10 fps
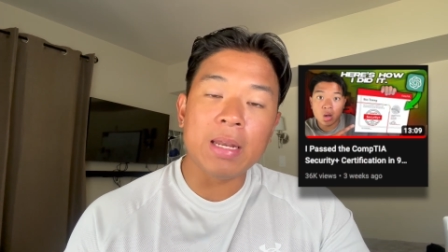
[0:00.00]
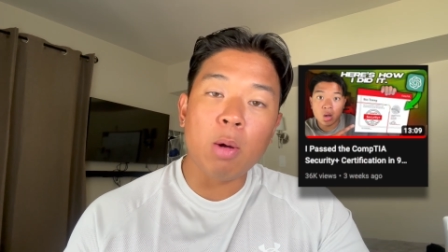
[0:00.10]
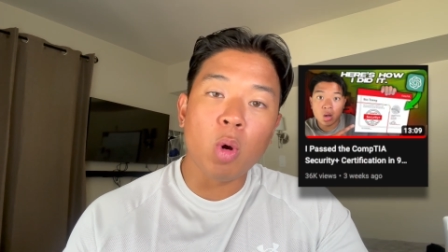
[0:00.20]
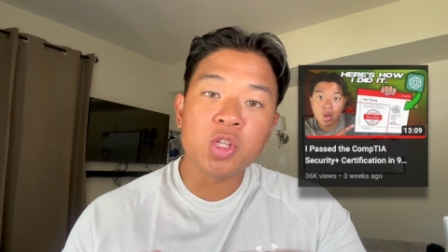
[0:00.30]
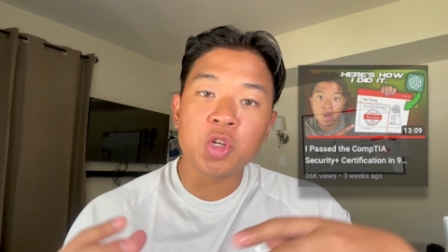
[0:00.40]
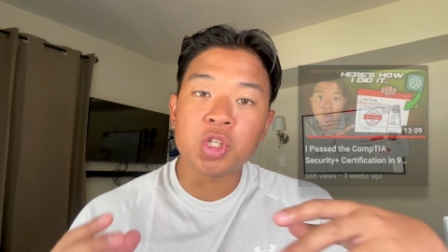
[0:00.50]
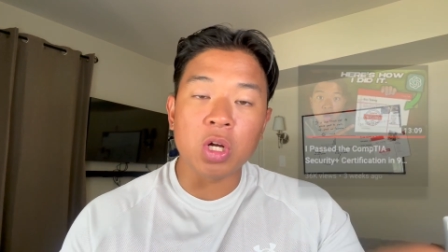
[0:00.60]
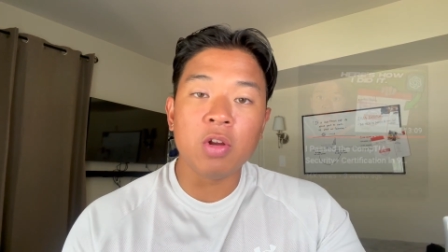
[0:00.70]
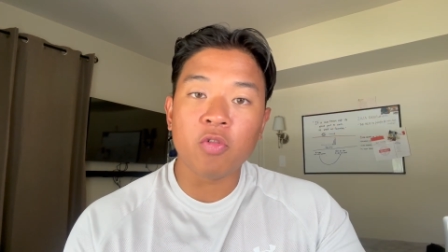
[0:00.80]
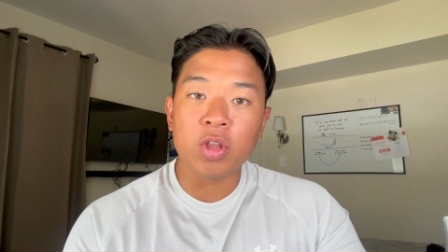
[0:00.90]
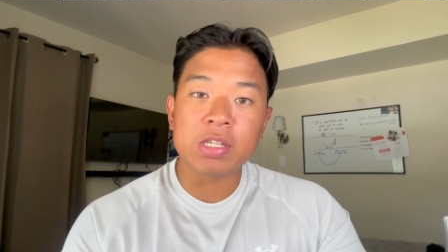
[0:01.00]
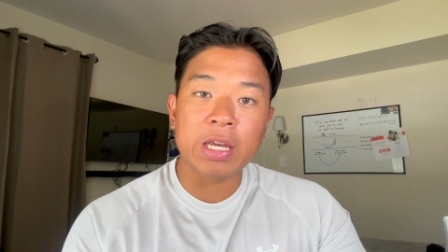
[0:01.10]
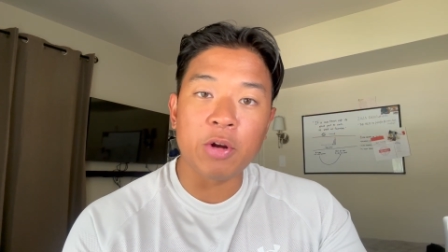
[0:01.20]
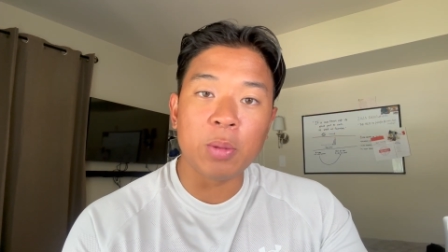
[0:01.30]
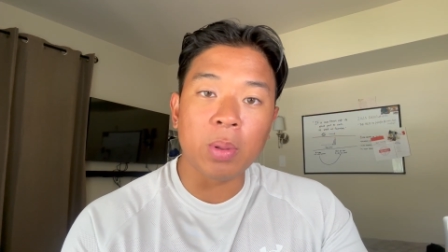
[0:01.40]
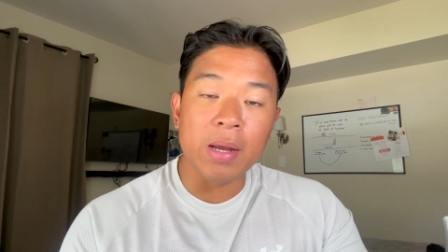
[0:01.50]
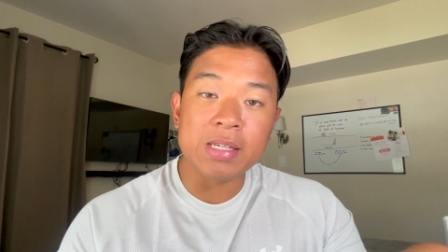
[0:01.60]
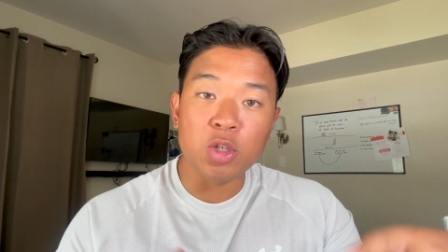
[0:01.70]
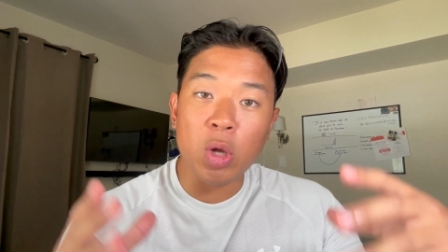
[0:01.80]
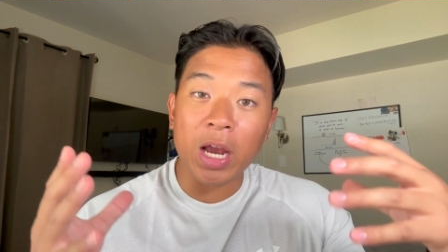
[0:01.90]
Now, once you study for the Security
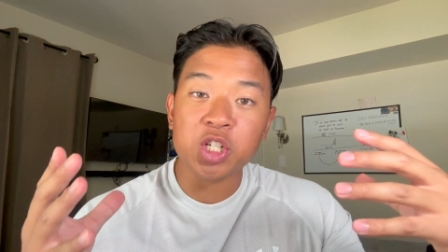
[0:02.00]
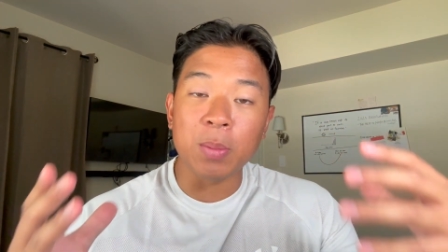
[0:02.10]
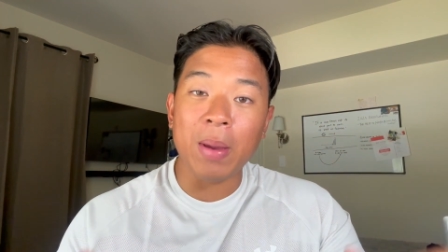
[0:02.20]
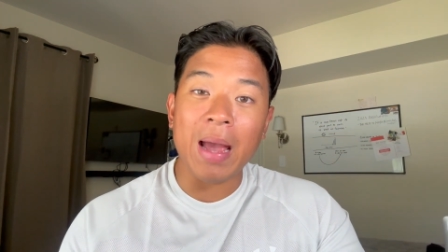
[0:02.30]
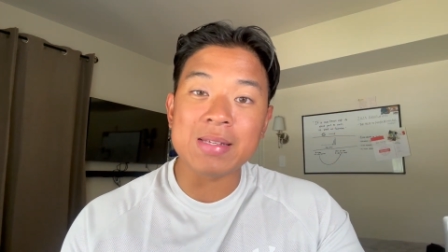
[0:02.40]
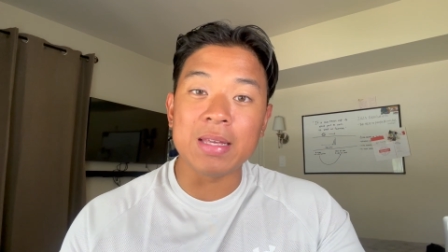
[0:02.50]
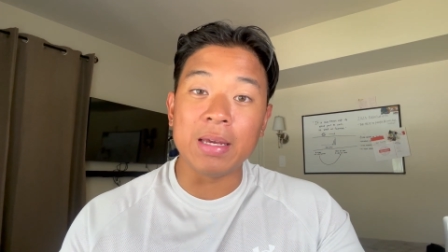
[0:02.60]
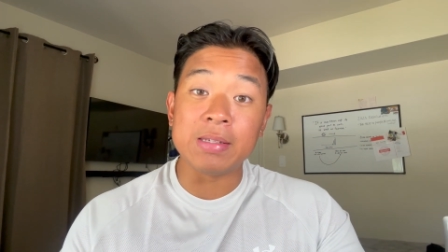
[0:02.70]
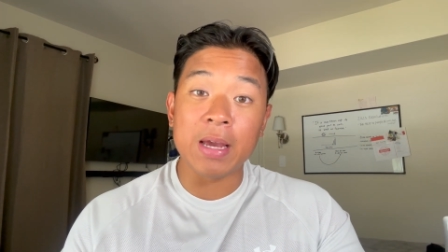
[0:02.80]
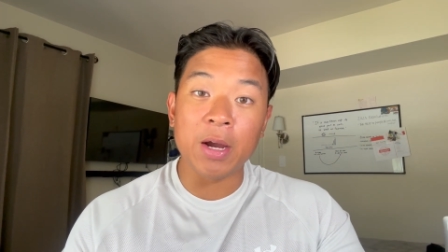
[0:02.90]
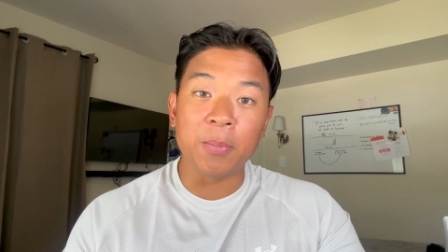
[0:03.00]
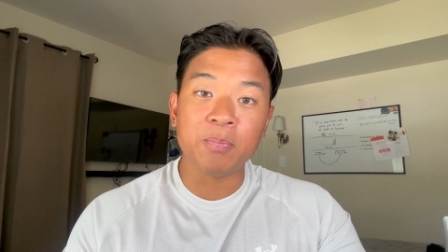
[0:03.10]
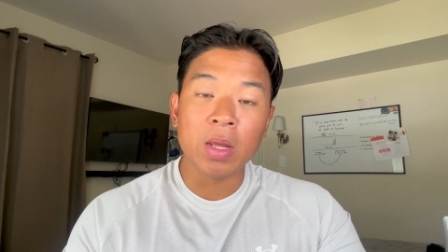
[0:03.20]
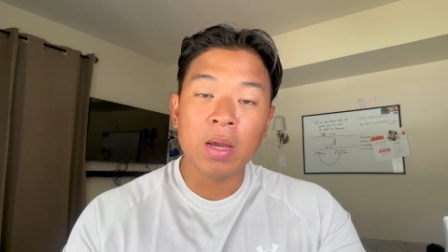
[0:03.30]
Plus and you actually pass the exam,